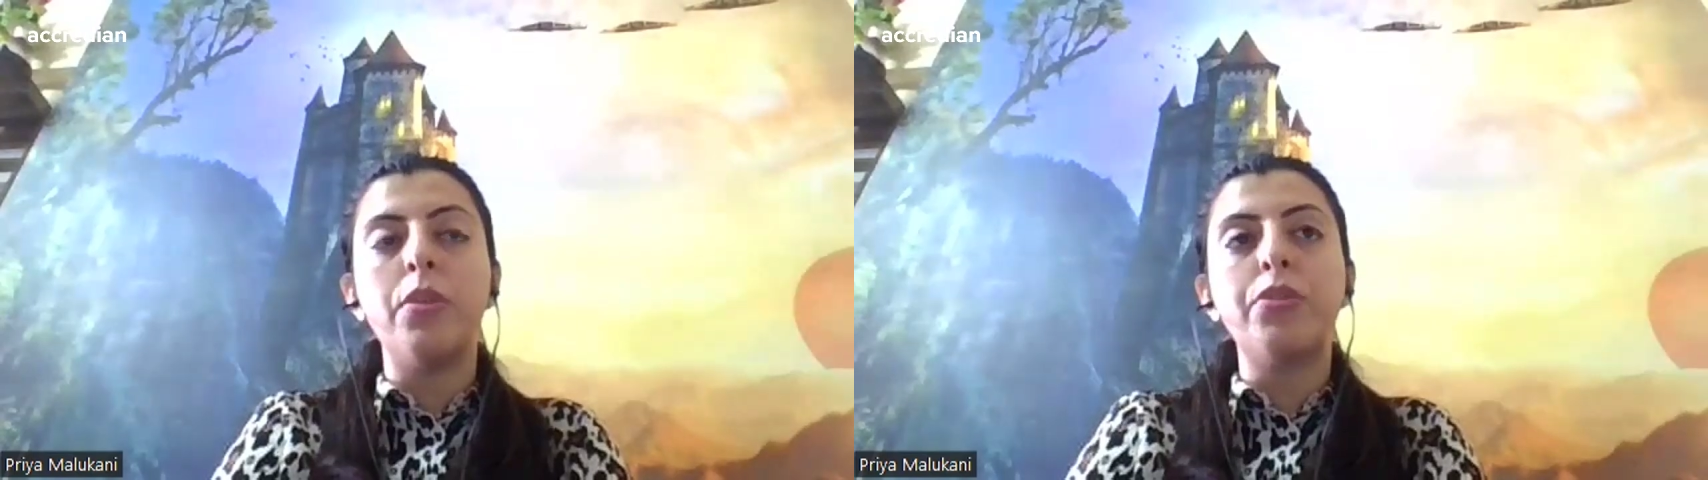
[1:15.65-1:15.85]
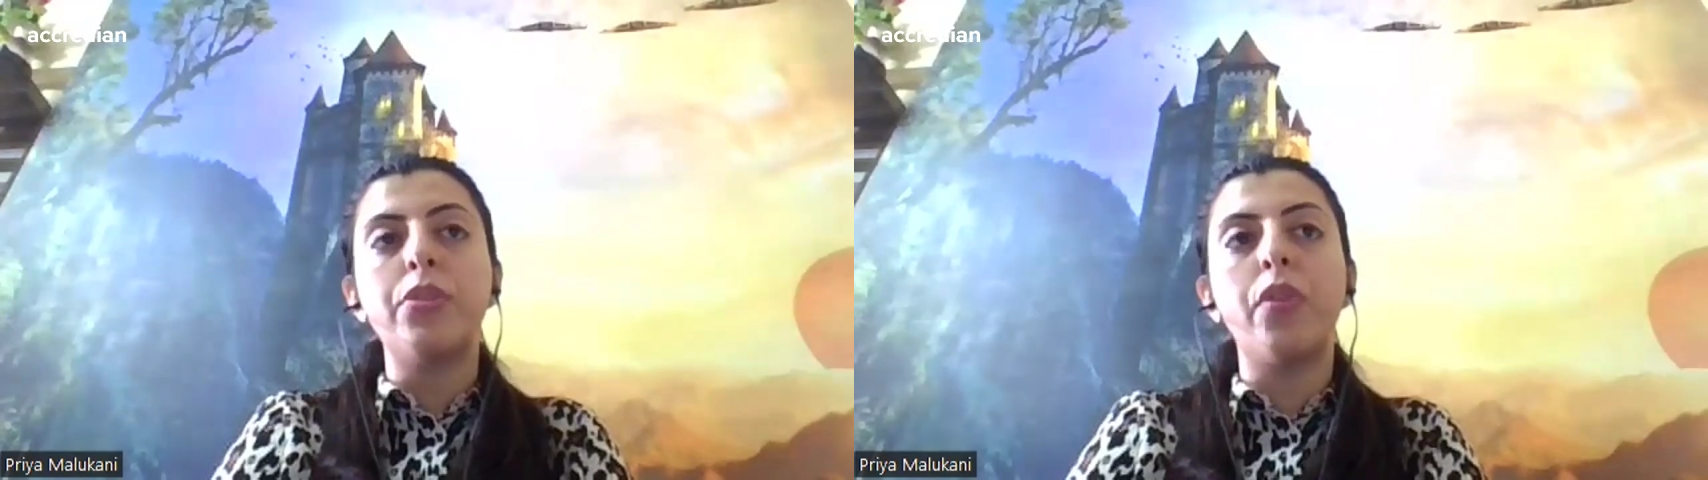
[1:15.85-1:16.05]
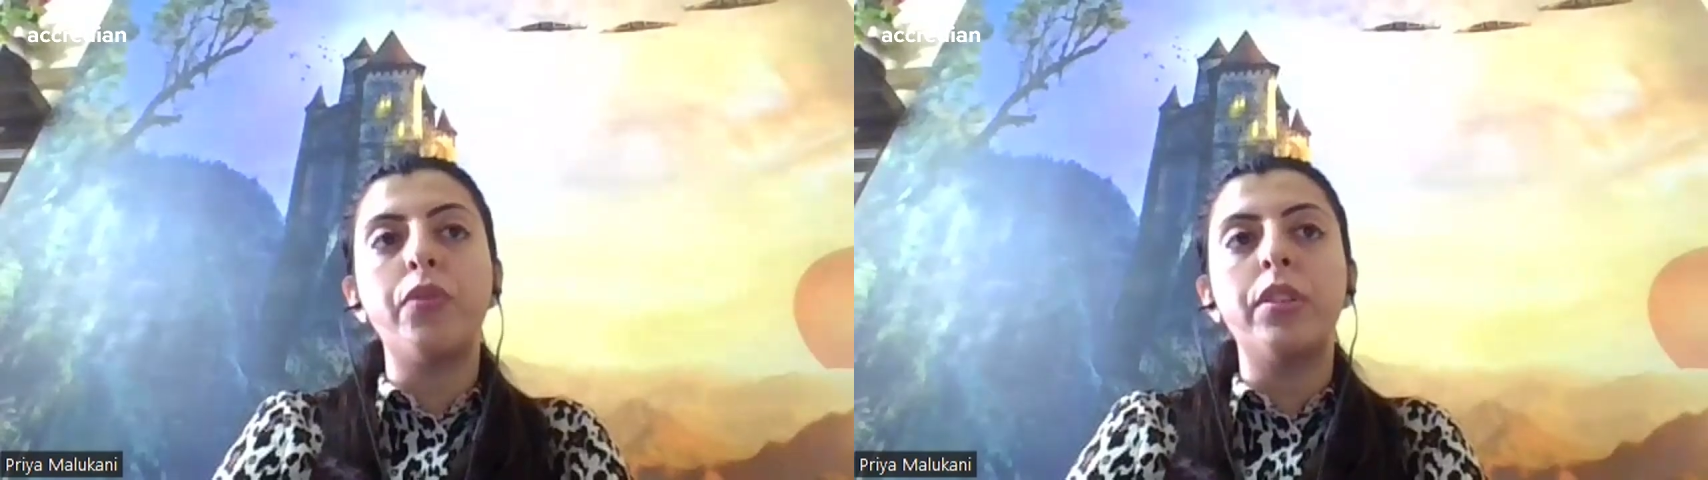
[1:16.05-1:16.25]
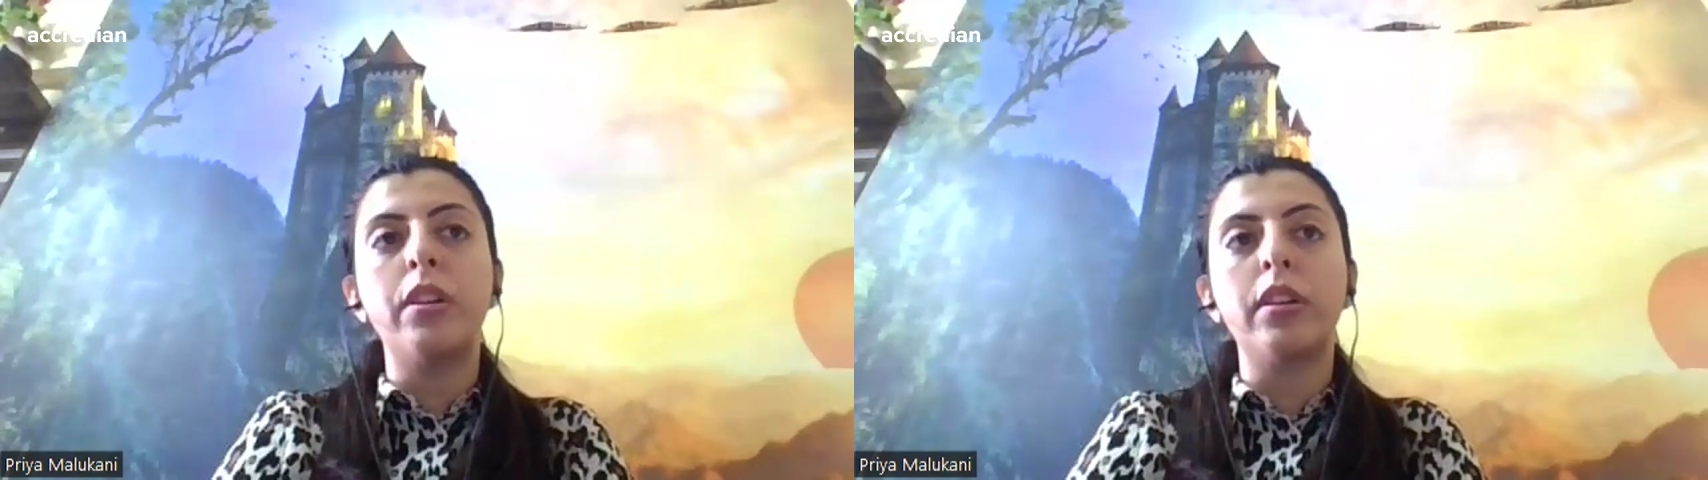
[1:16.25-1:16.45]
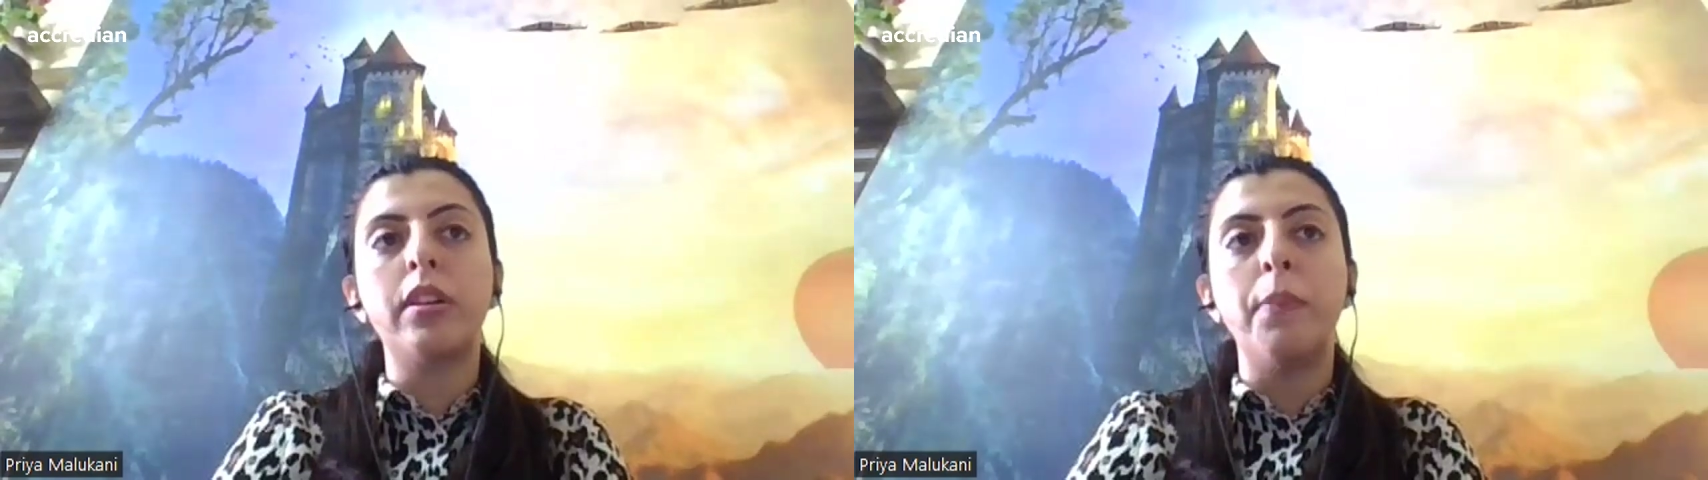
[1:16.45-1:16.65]
mission of
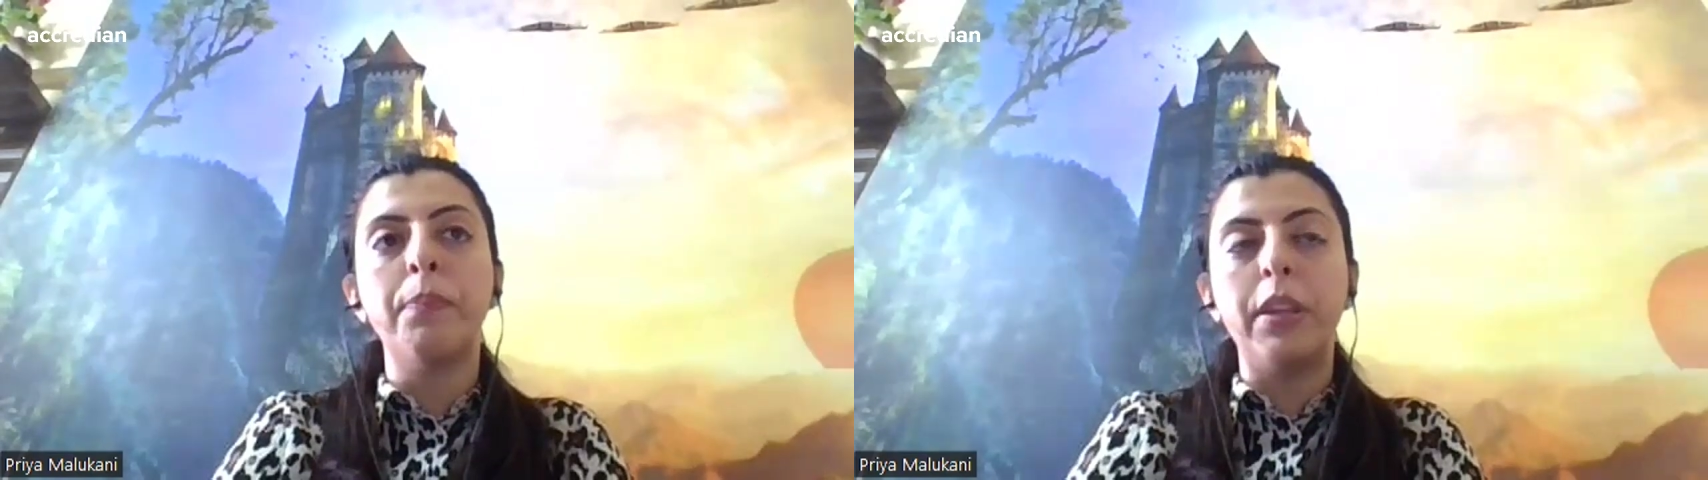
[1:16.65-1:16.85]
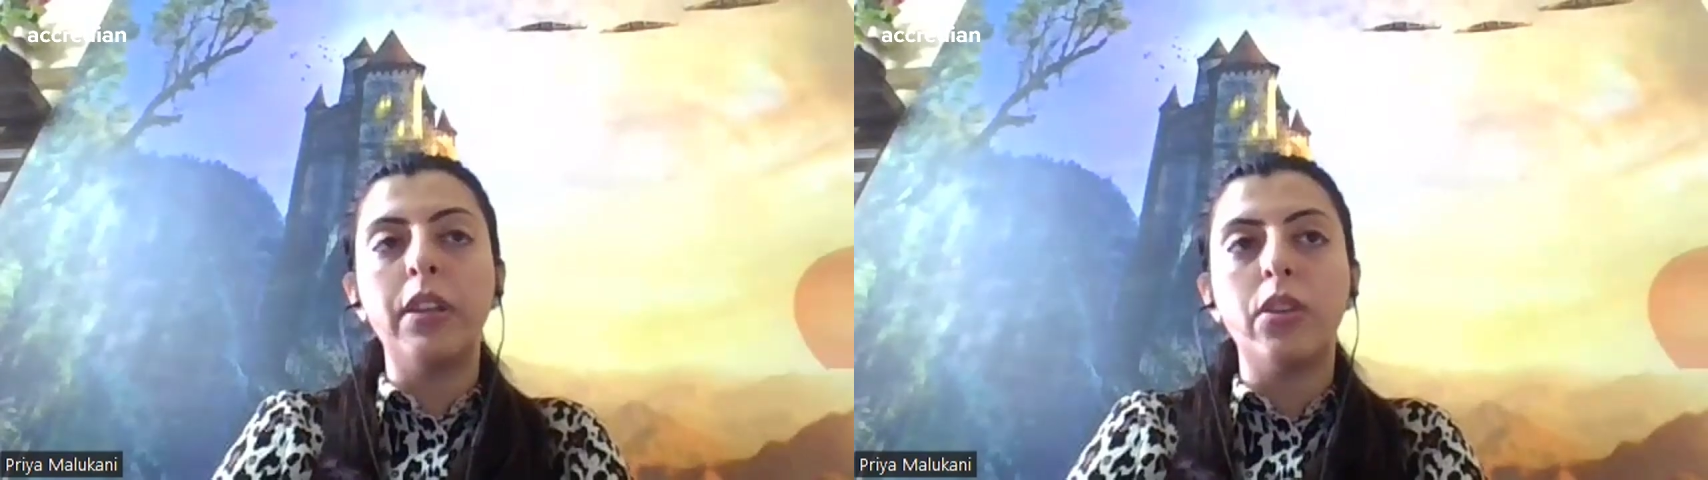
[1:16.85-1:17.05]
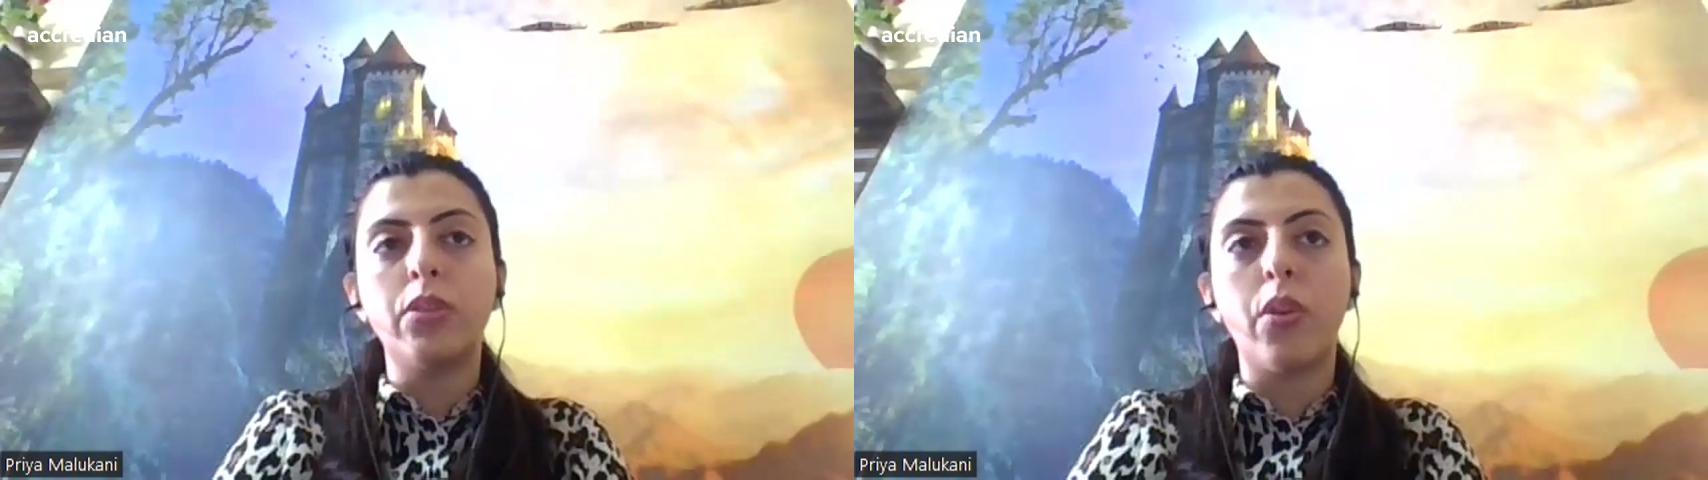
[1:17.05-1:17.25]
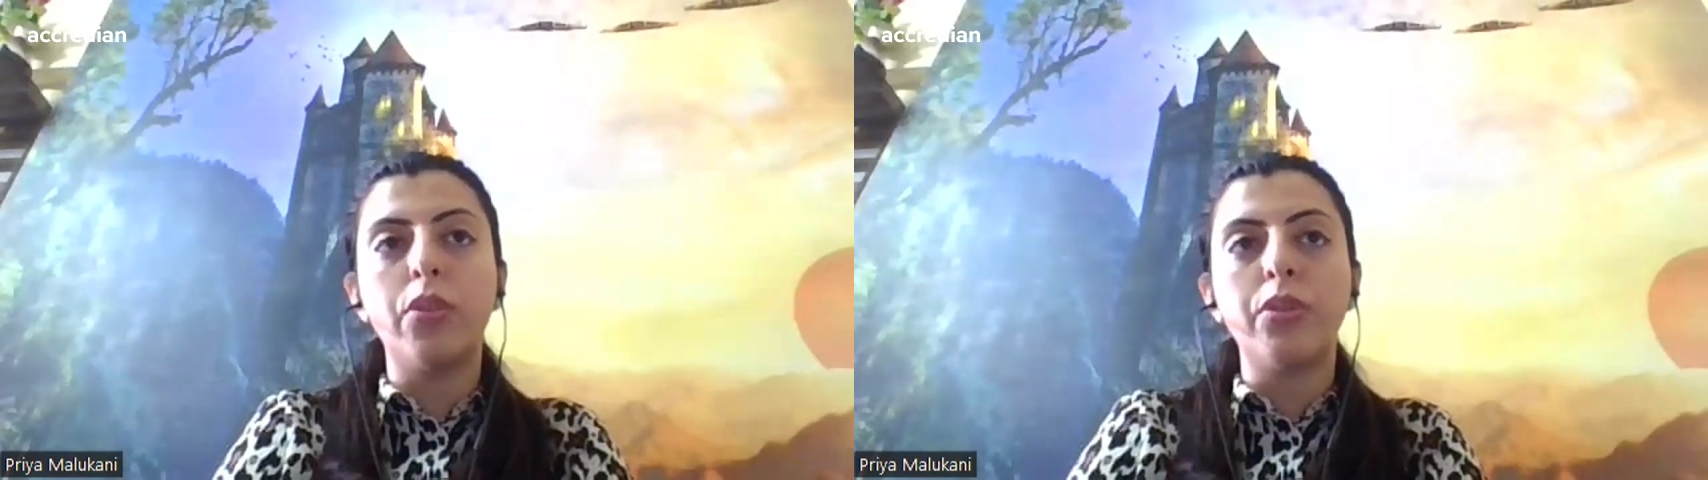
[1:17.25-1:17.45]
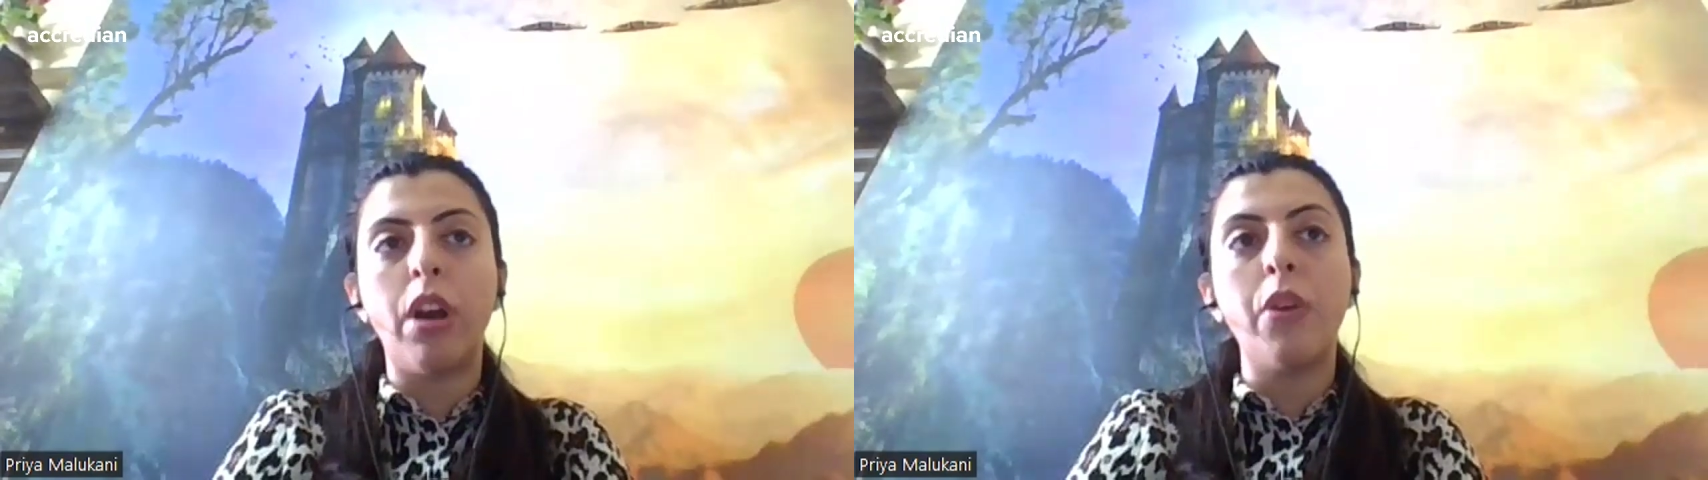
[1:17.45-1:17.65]
the company across,